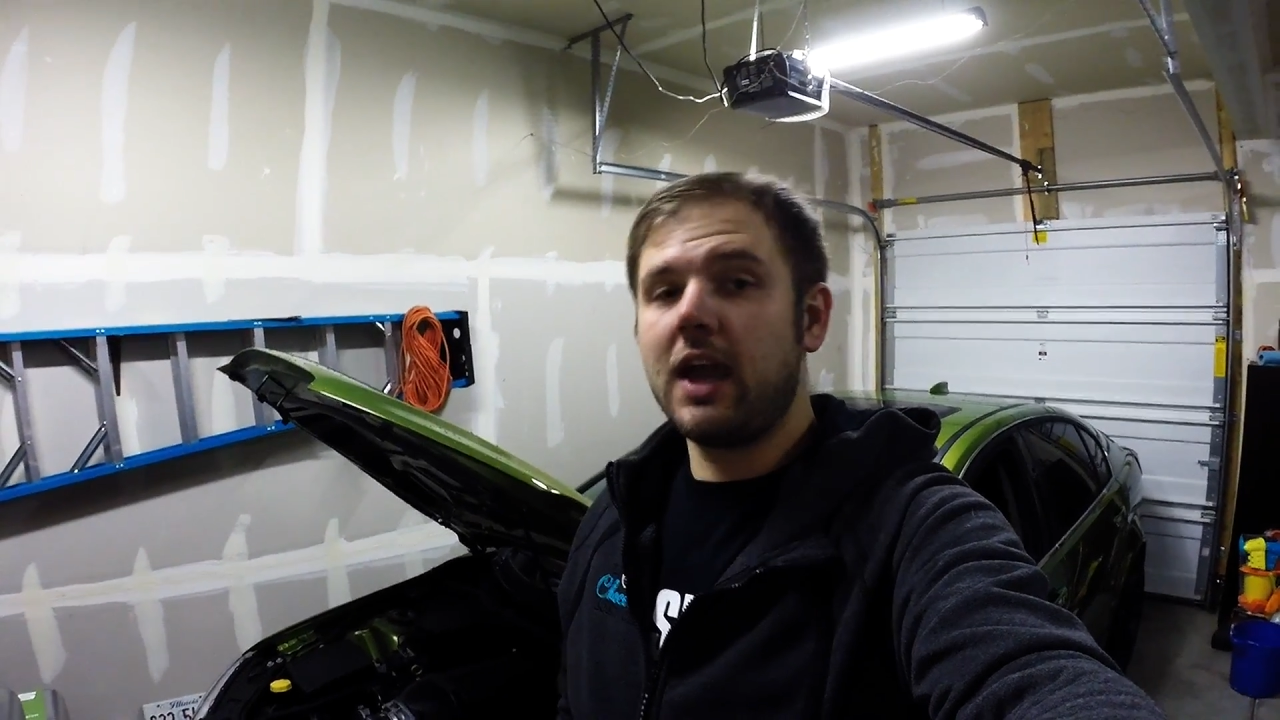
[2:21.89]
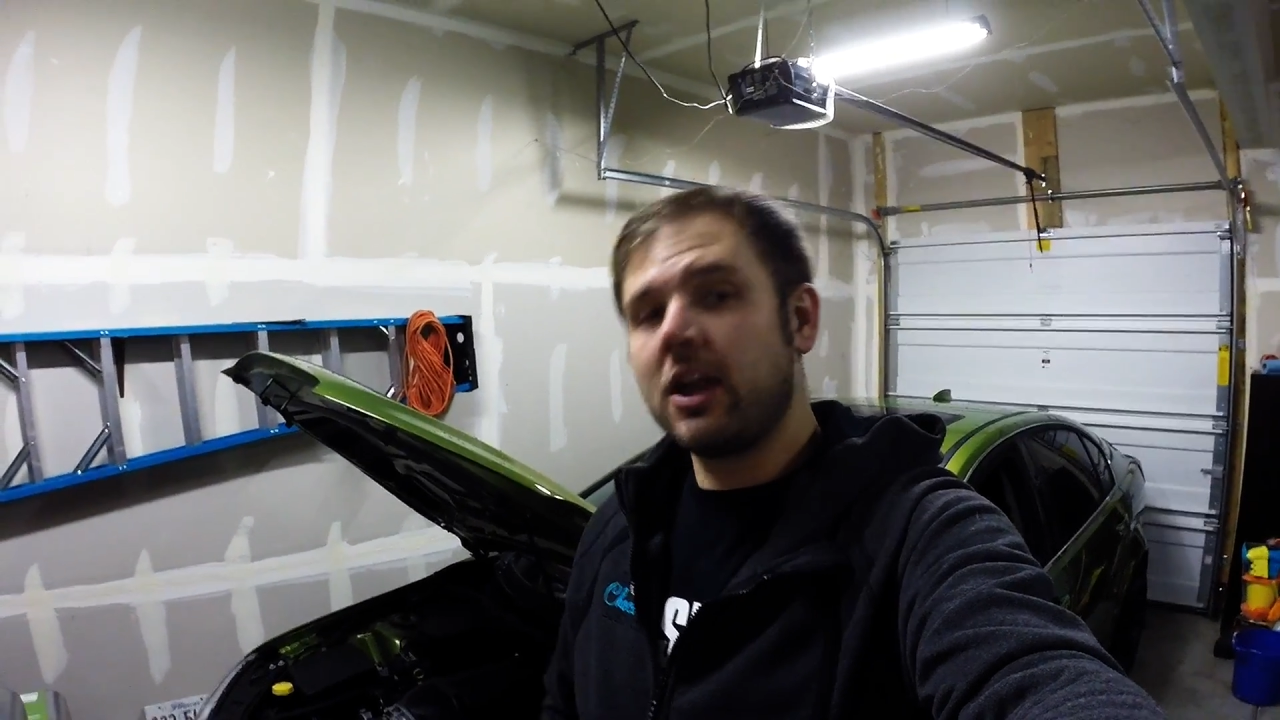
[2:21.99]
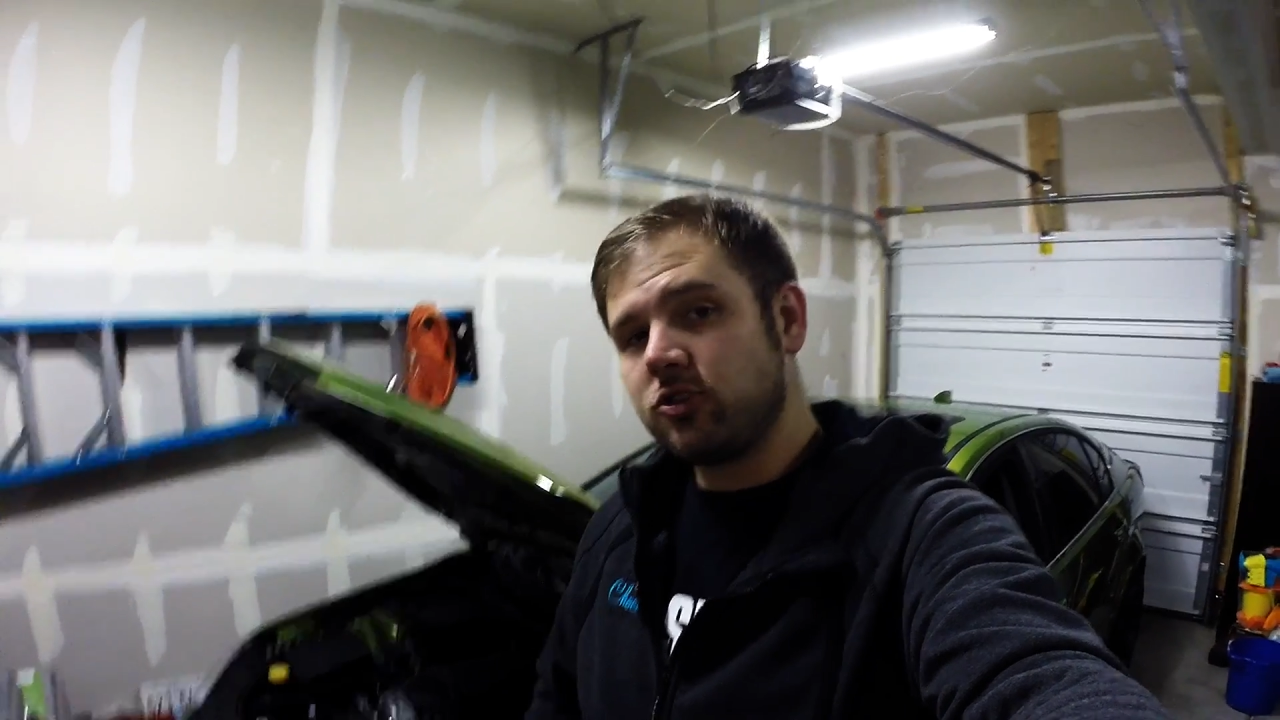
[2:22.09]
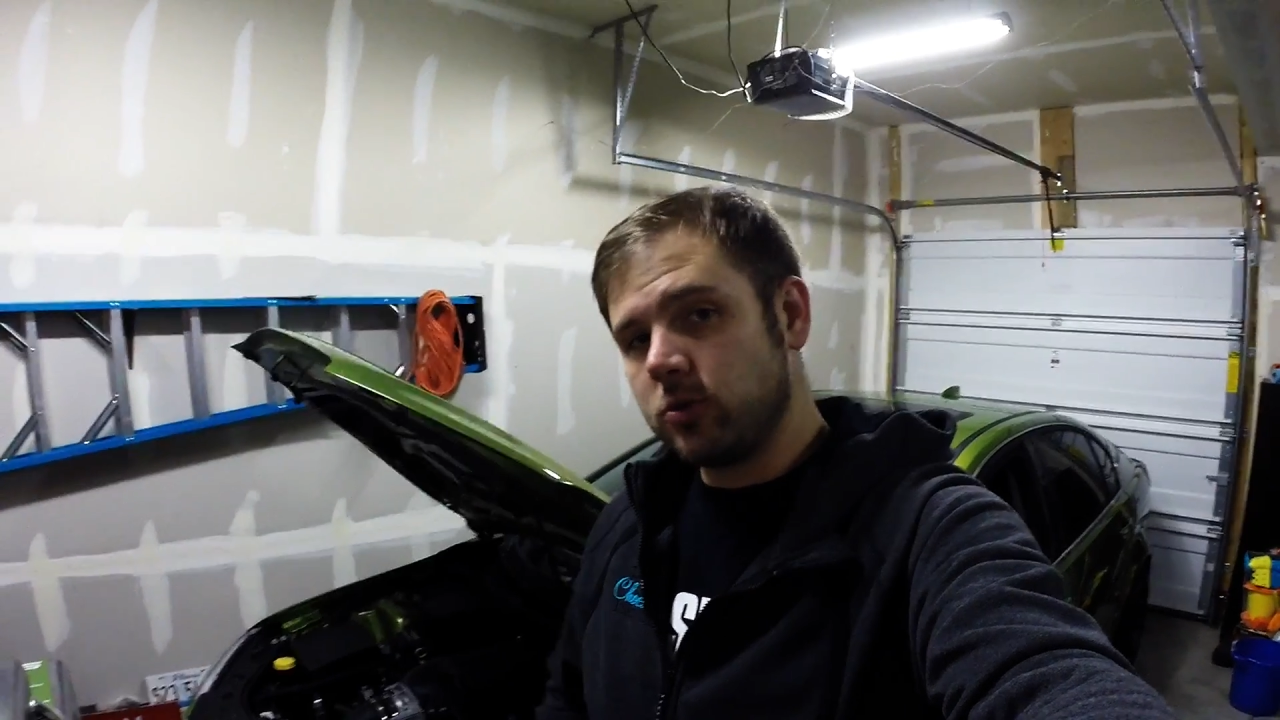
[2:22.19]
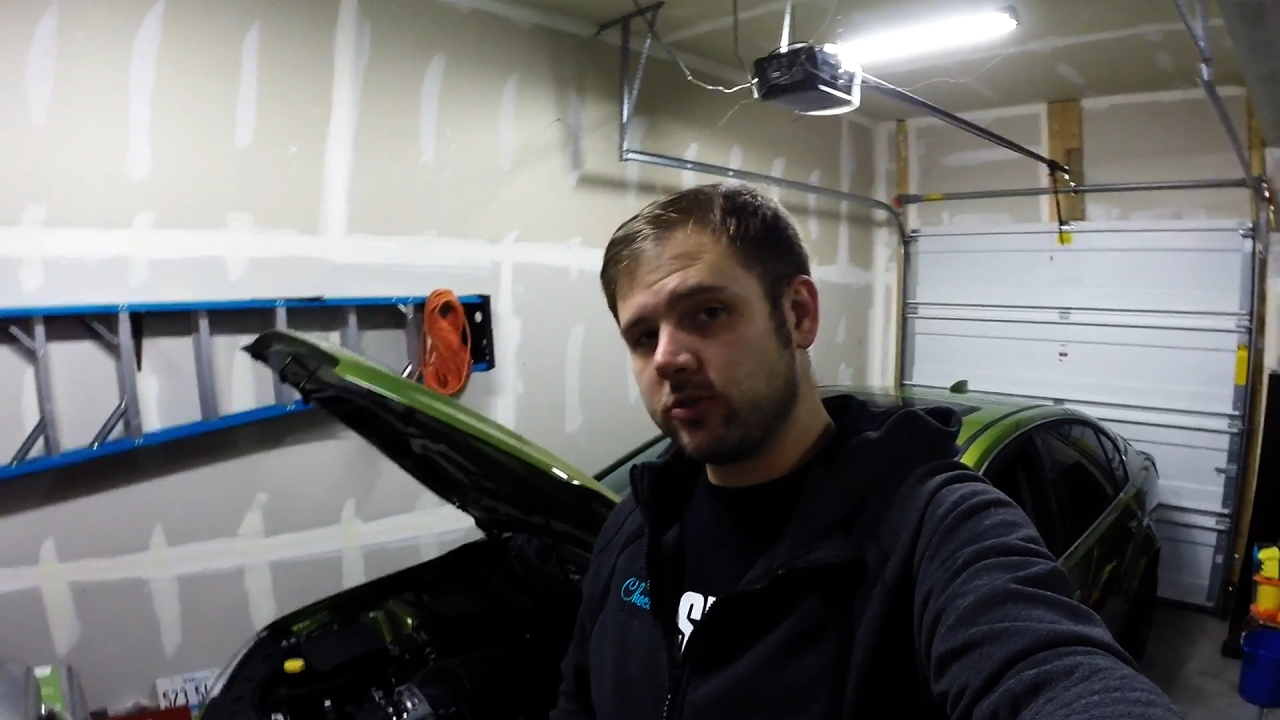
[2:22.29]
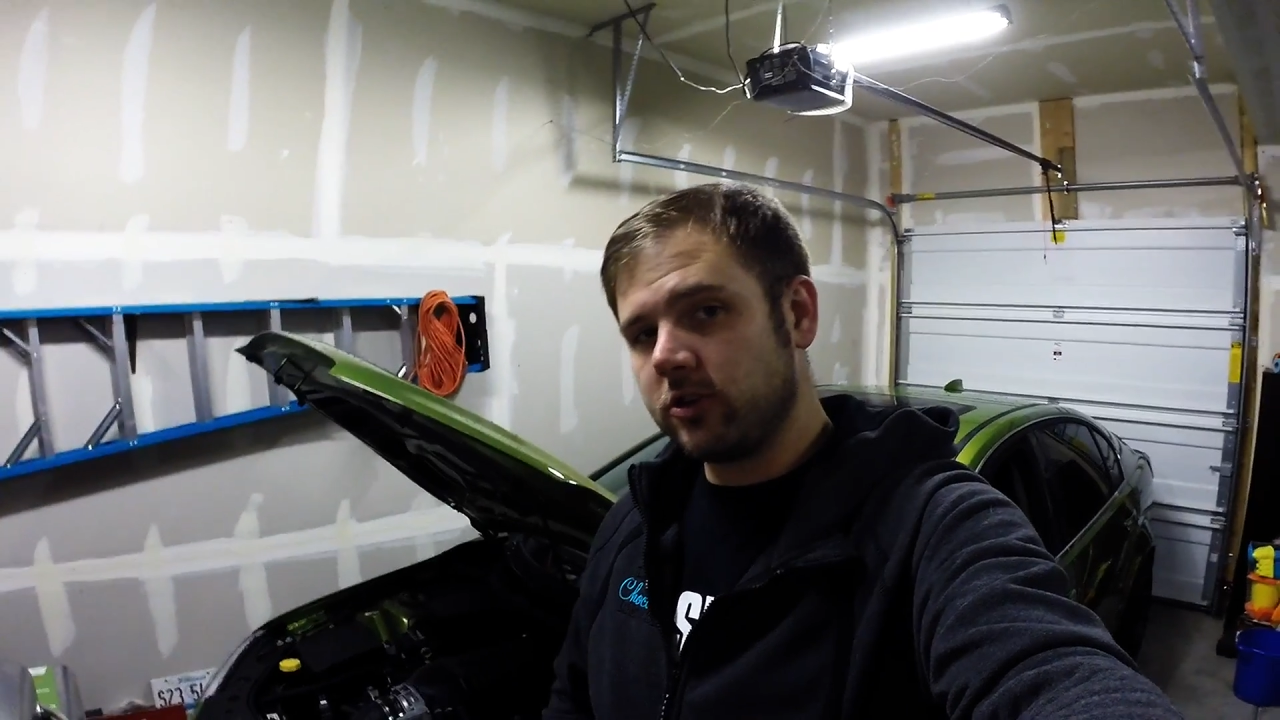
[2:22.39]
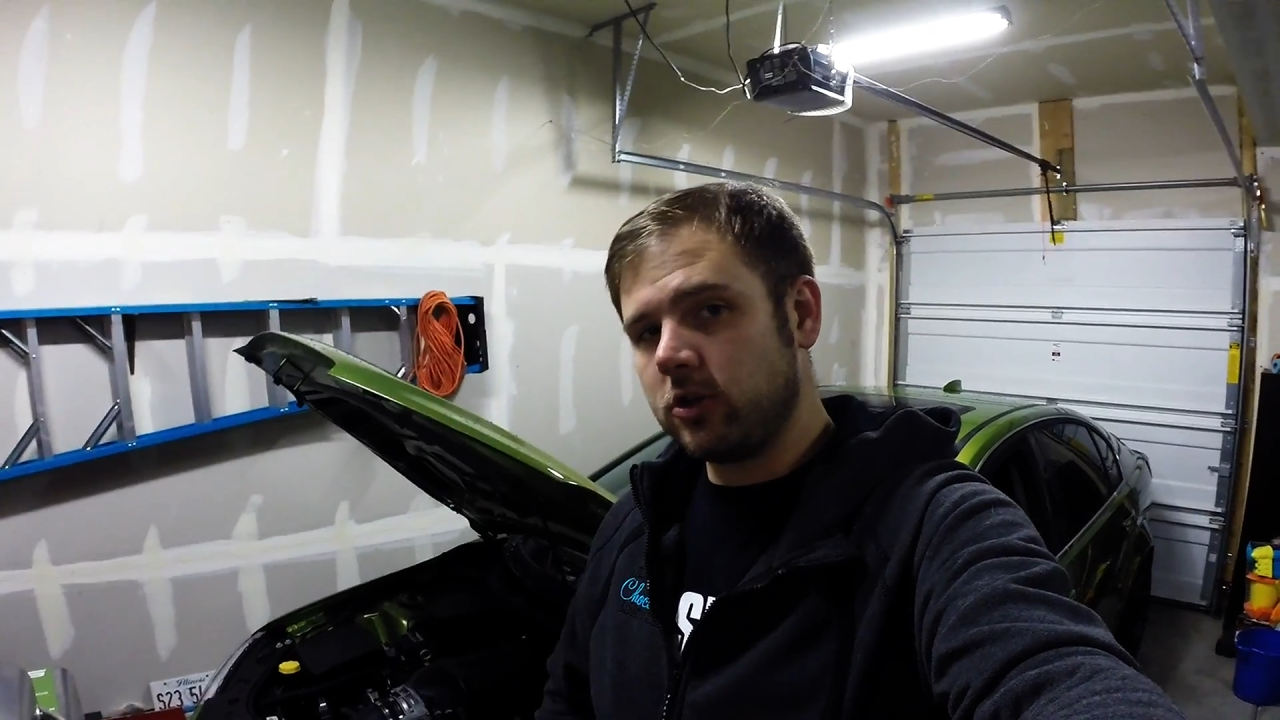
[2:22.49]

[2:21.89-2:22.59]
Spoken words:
actually was going